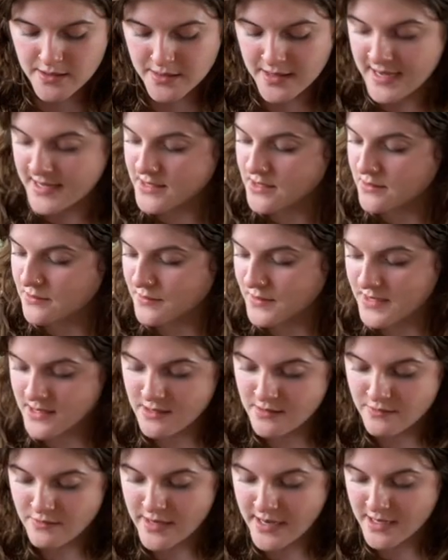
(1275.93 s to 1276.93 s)
that's what
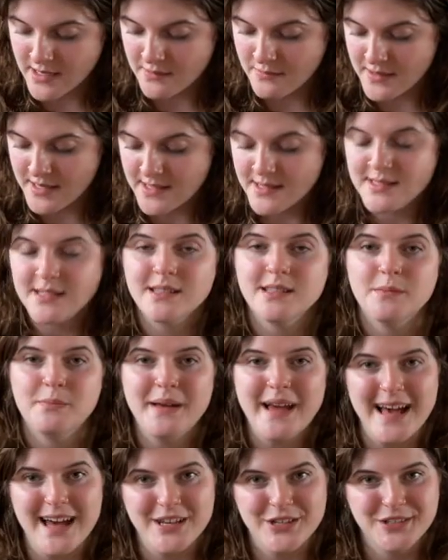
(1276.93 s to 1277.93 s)
it recommends in the
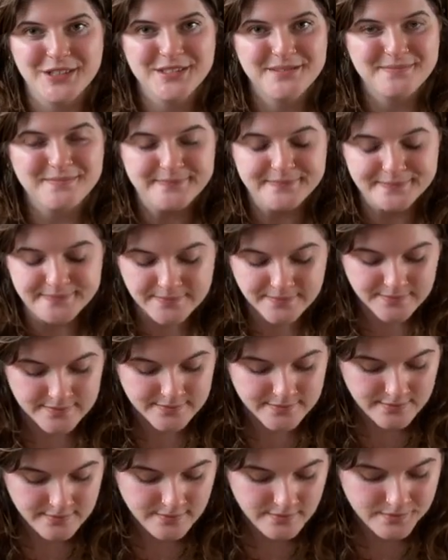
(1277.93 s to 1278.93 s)
pattern
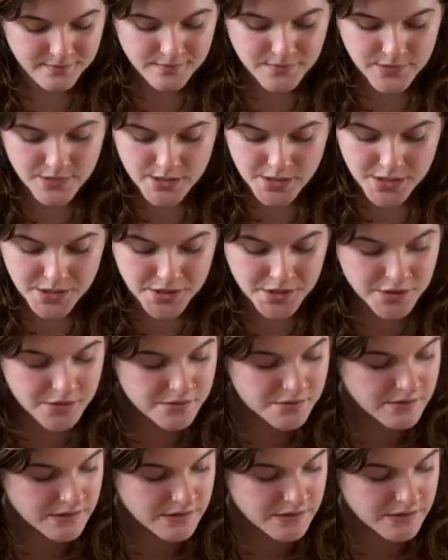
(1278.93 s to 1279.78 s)
to do.